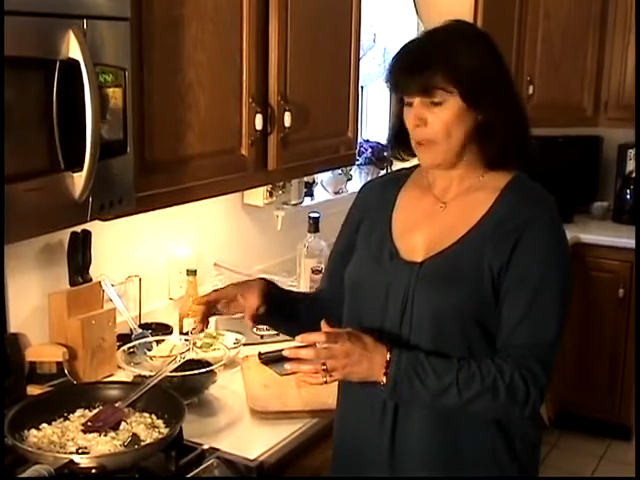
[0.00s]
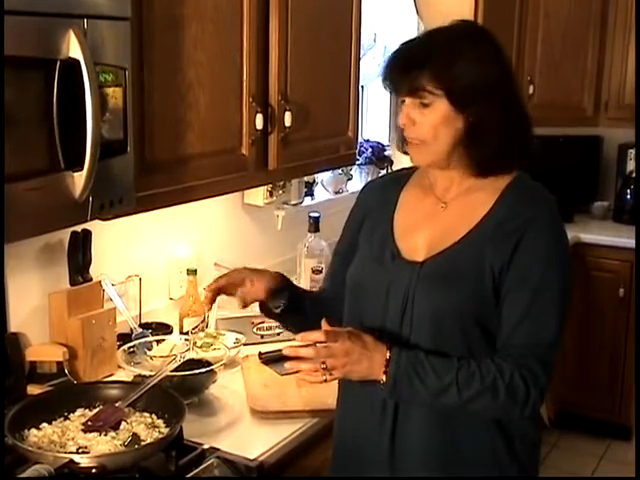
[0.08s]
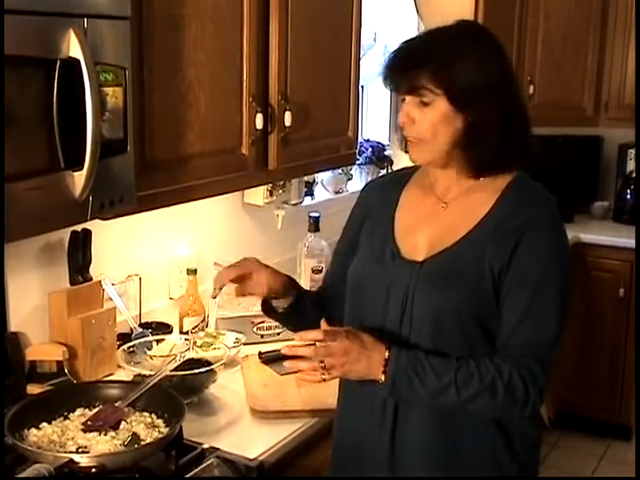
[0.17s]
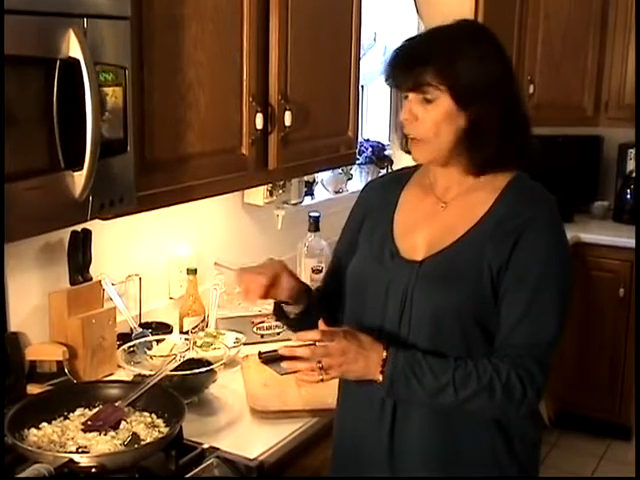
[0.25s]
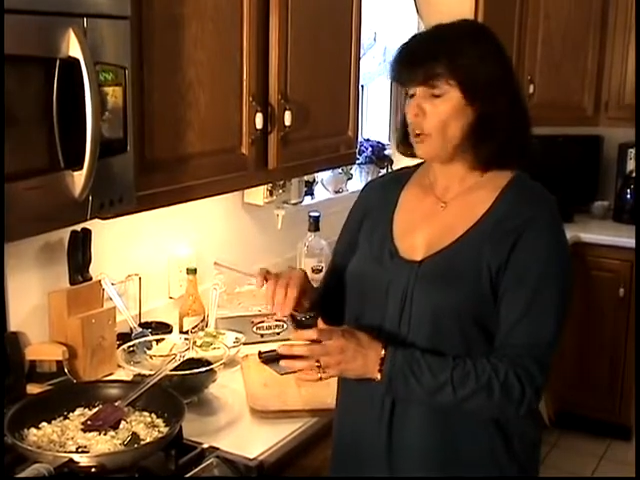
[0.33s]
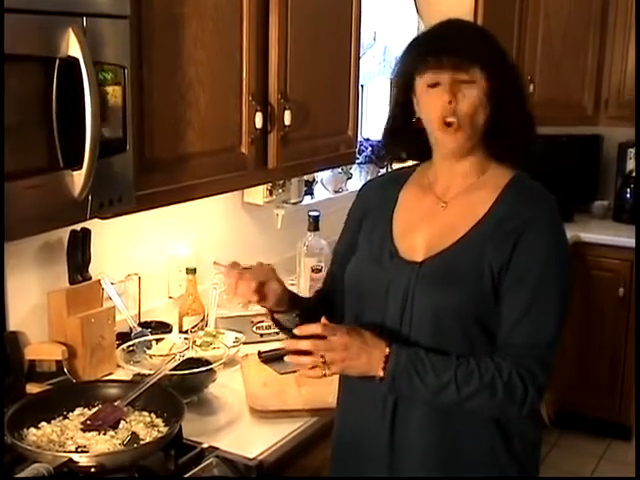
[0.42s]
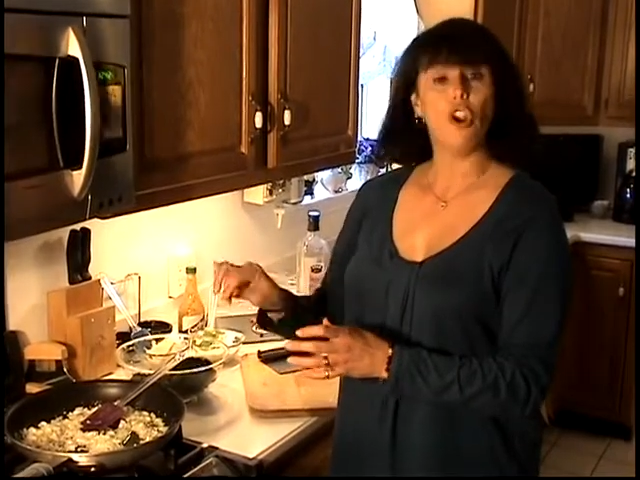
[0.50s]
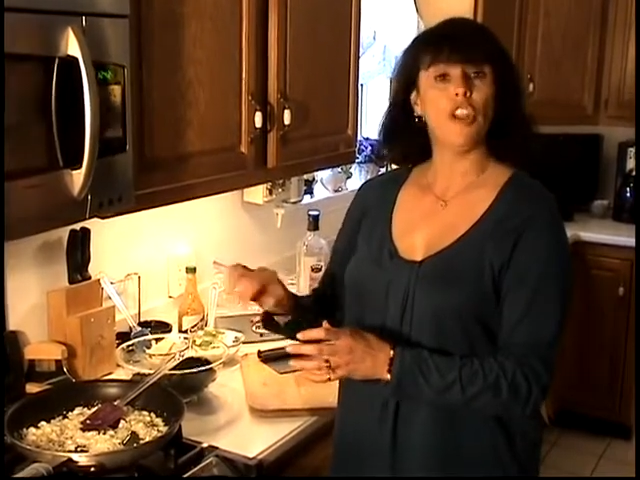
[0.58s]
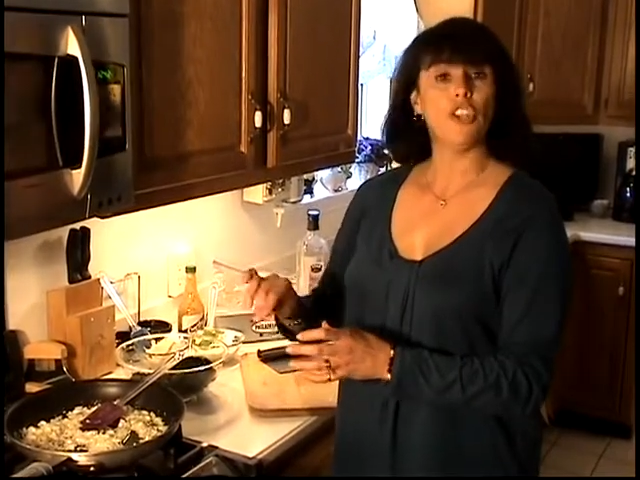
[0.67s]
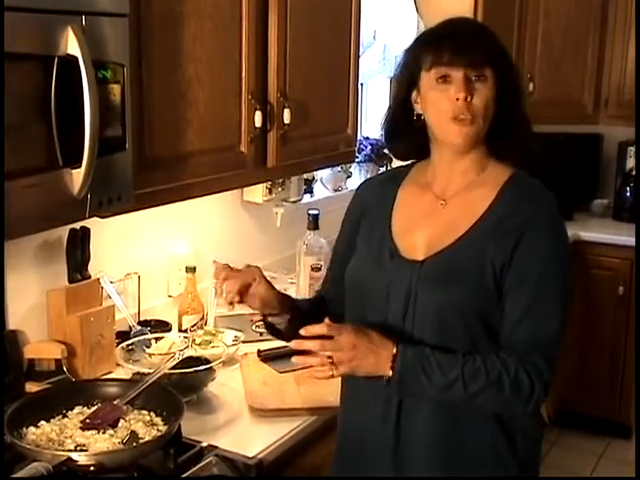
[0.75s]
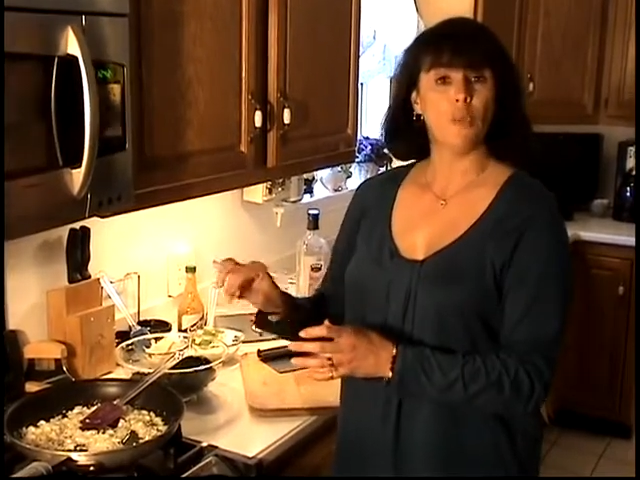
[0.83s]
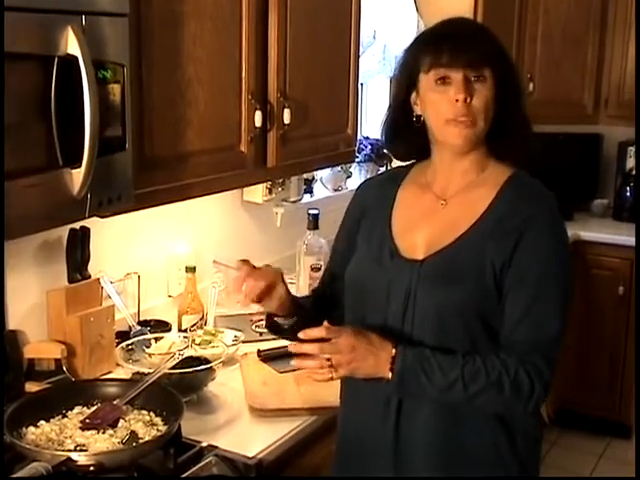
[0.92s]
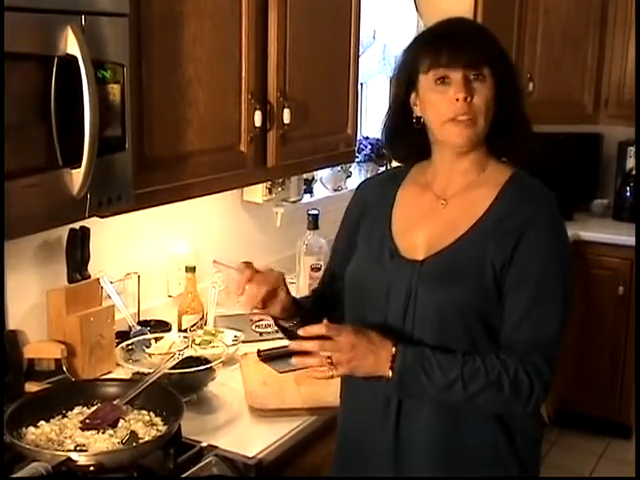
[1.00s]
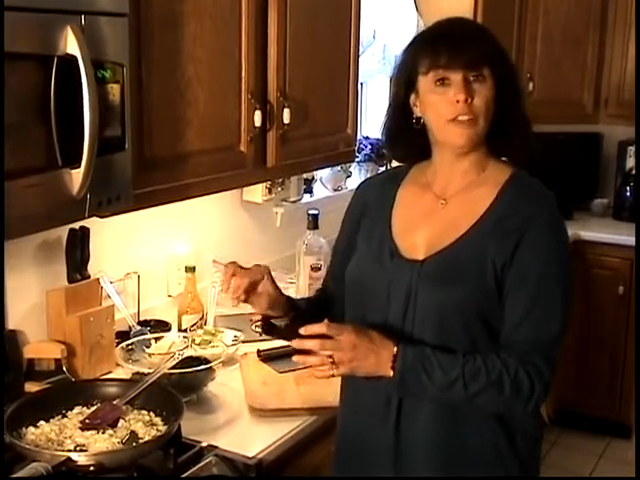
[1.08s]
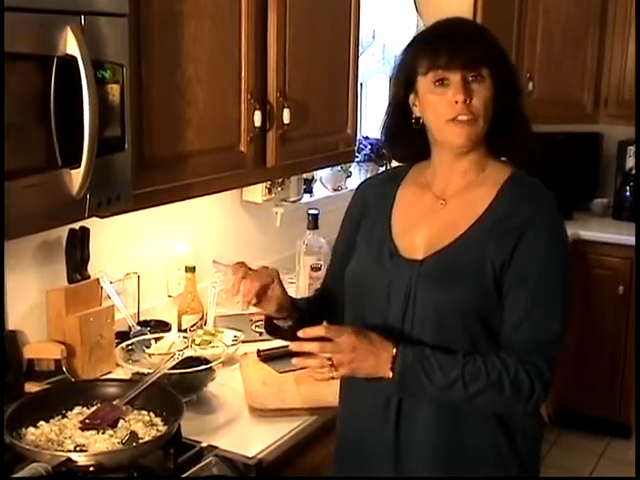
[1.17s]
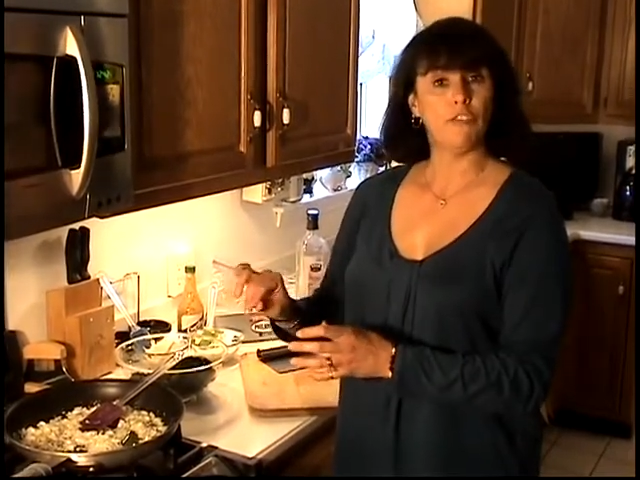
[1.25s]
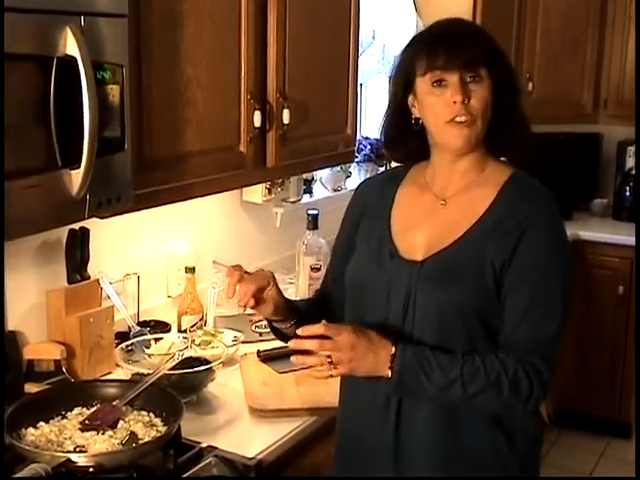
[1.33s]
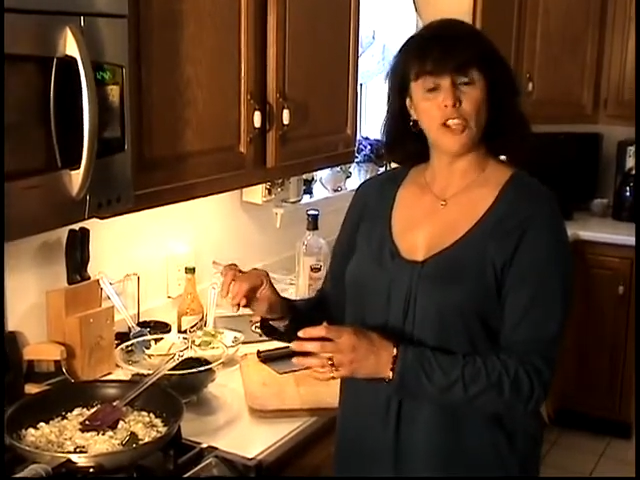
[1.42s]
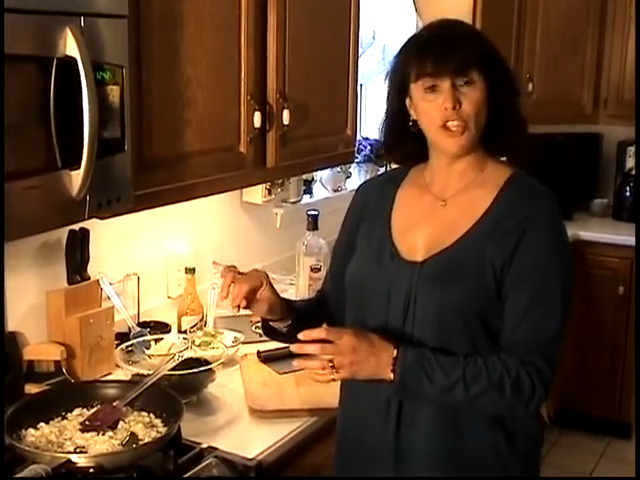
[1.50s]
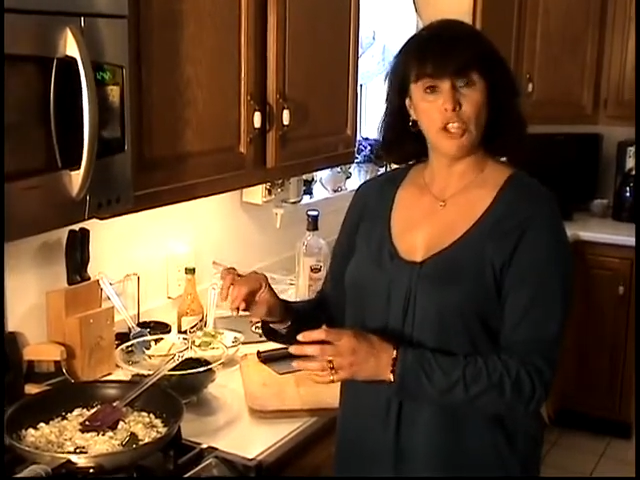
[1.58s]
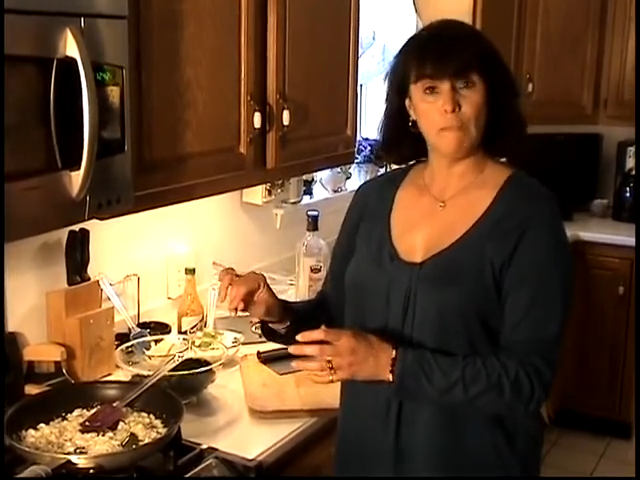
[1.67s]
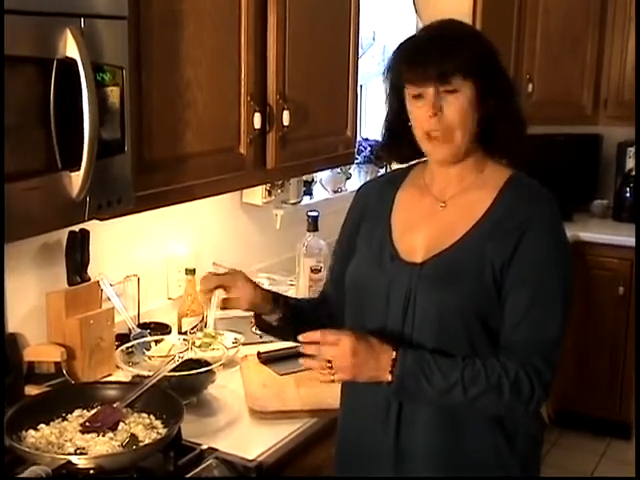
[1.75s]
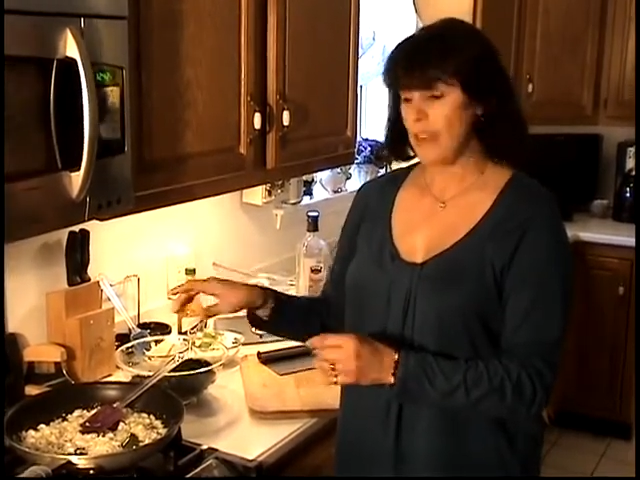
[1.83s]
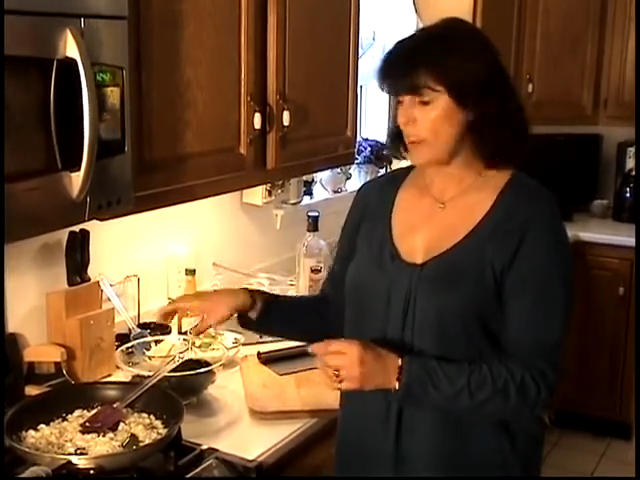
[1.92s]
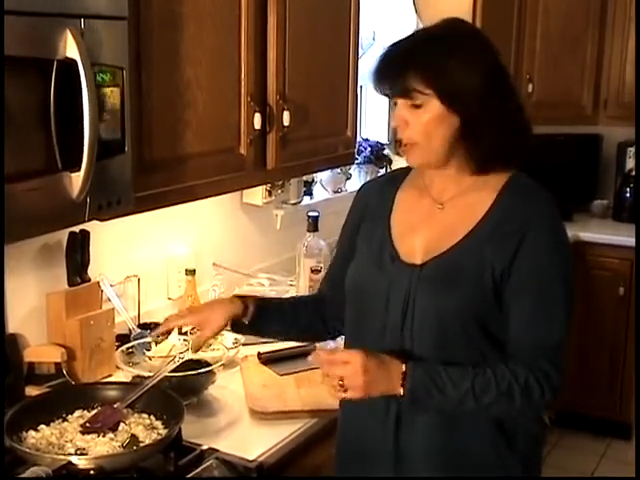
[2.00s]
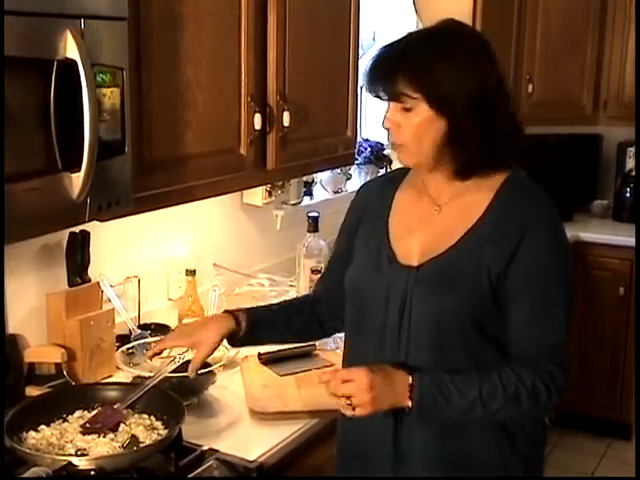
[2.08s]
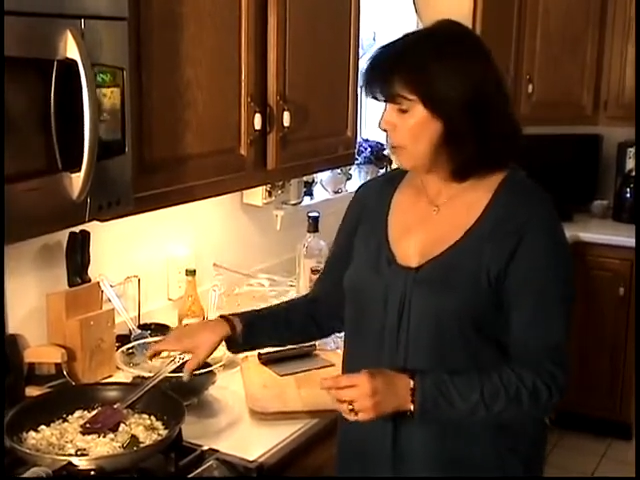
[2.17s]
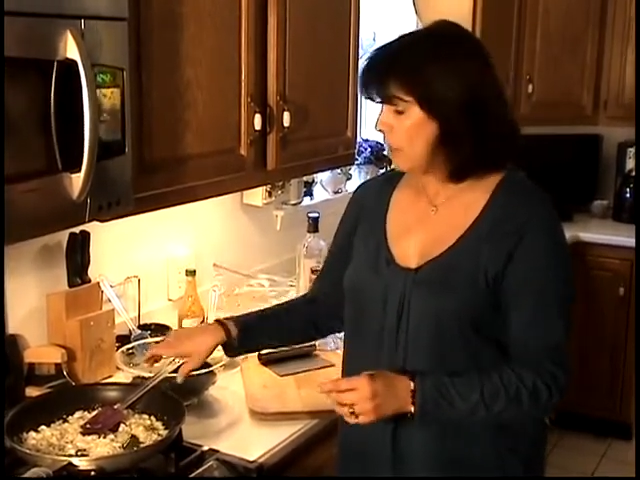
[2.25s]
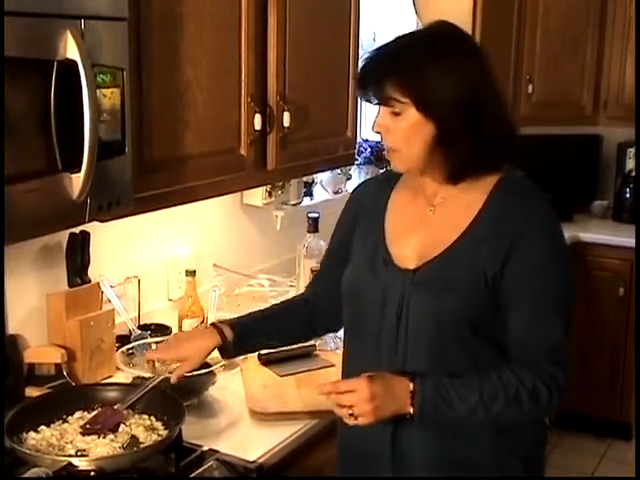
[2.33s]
and then garnish it with a little fresh tomato.